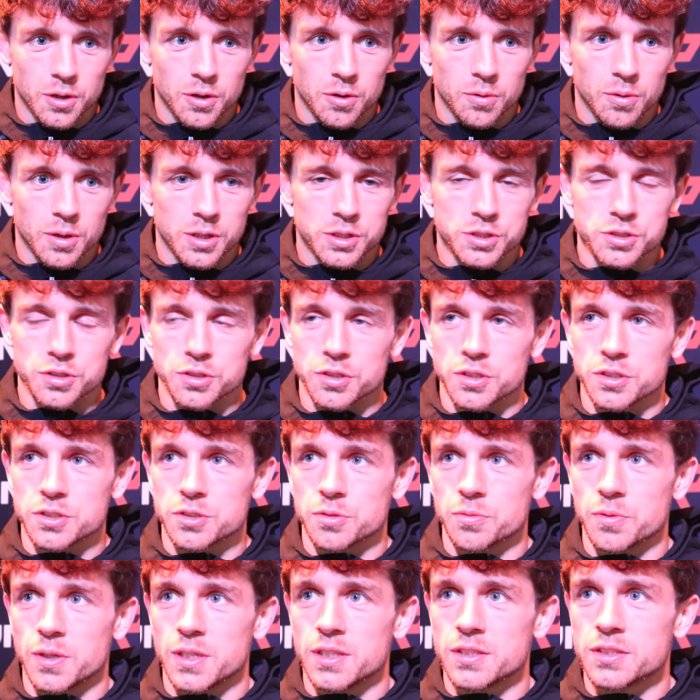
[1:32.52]
want each other
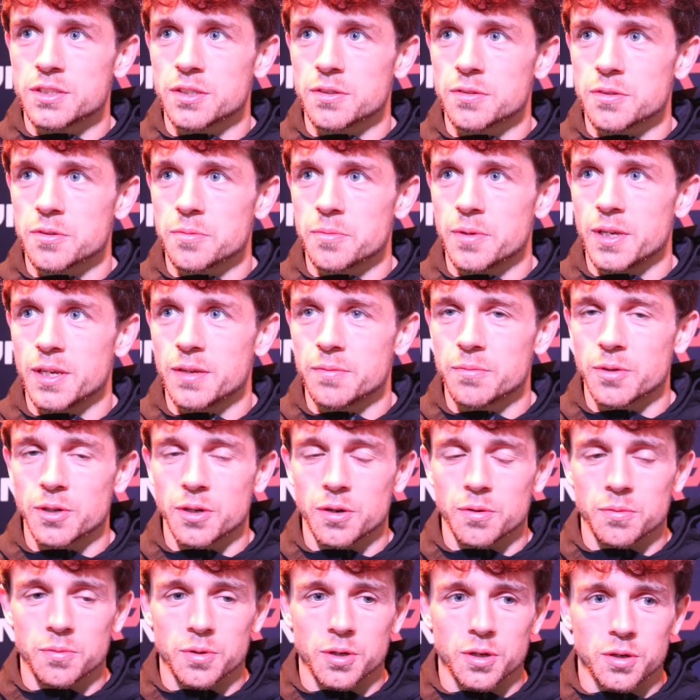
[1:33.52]
to win. Do you know what I mean? We
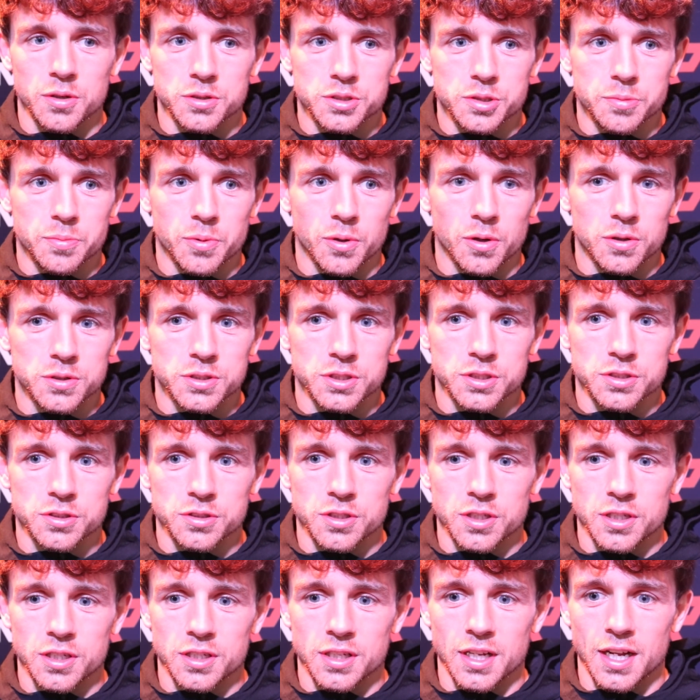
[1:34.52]
all support each
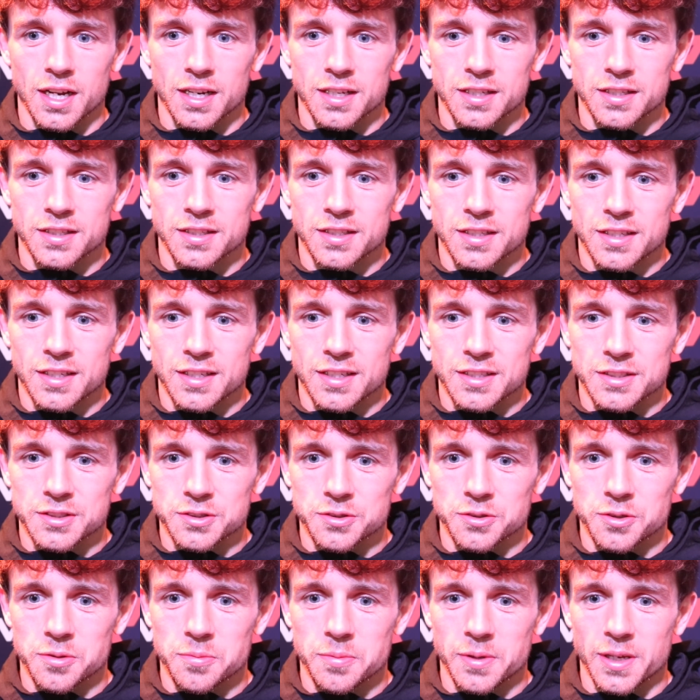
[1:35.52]
other on that, and it's
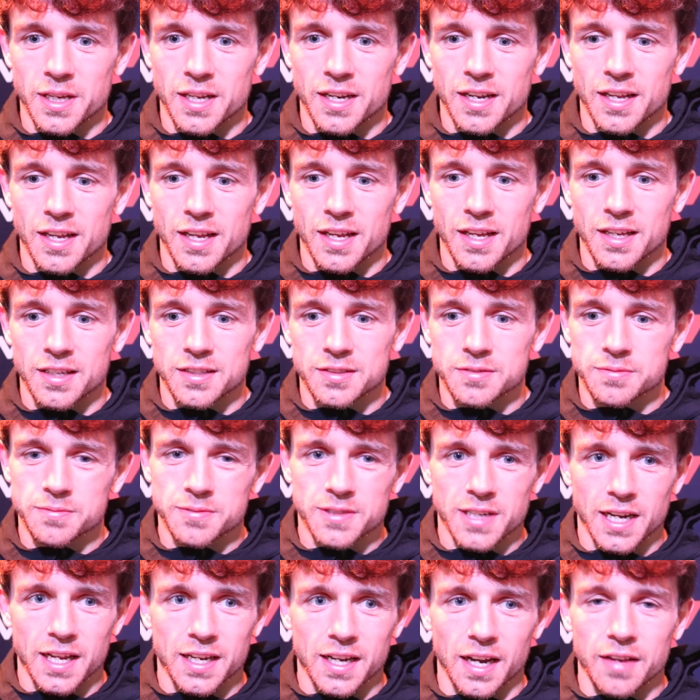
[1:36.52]
going to be a
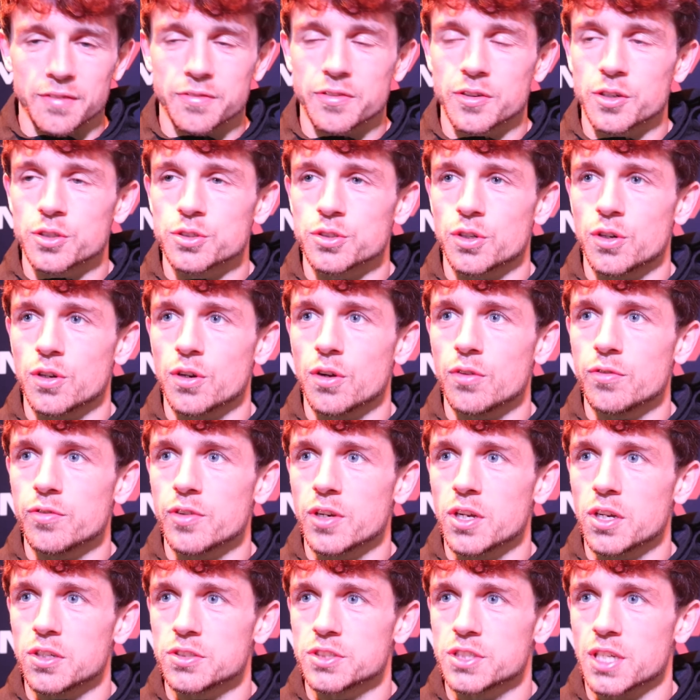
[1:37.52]
great night for us all.
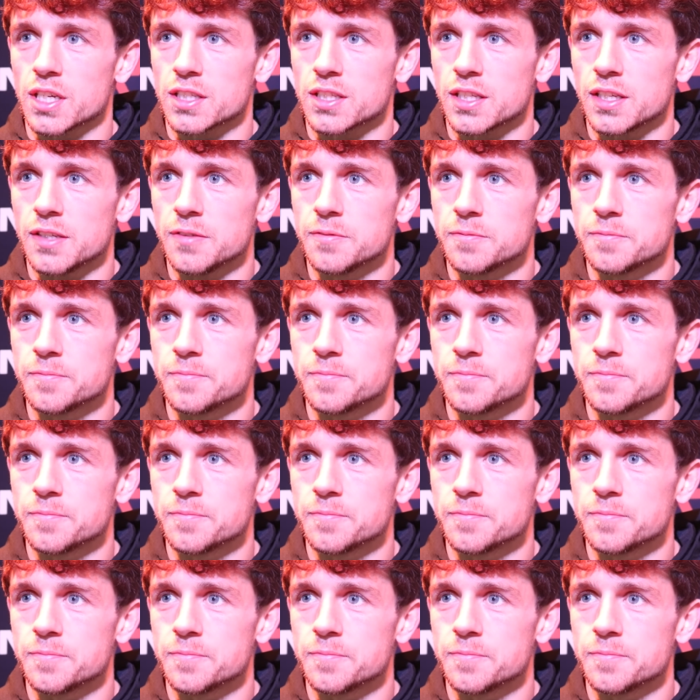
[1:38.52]
Hopefully on Saturday.